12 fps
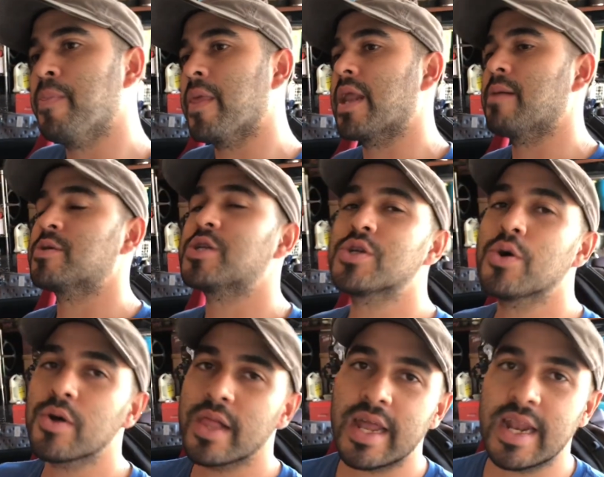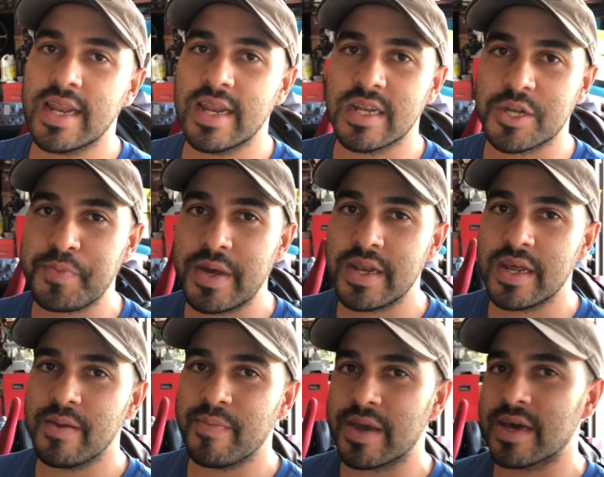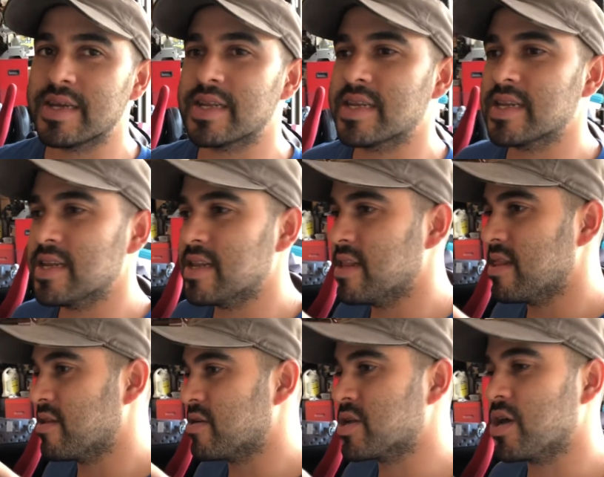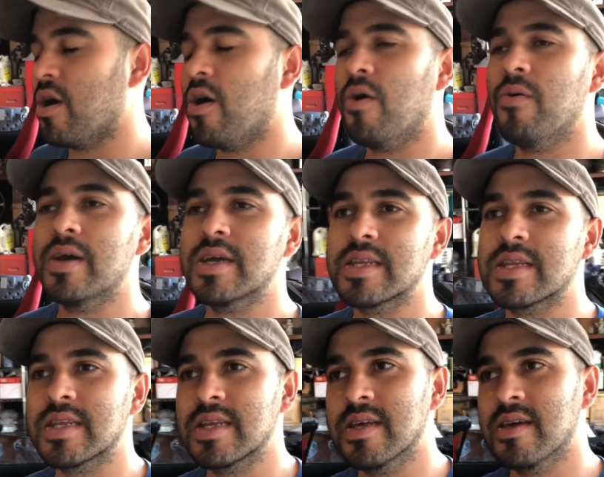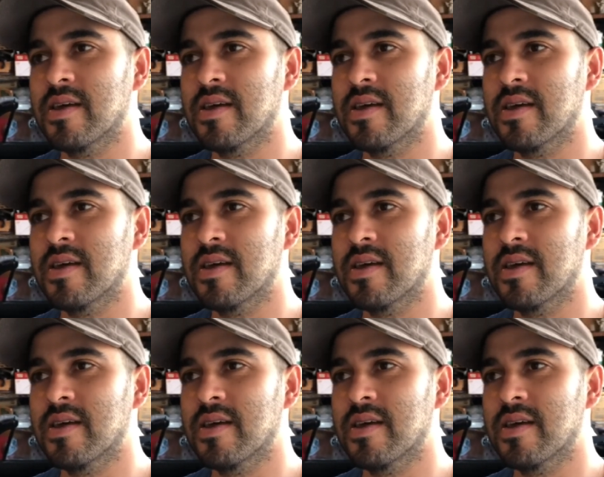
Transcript: and I'm so glad I didn't spend it because there's always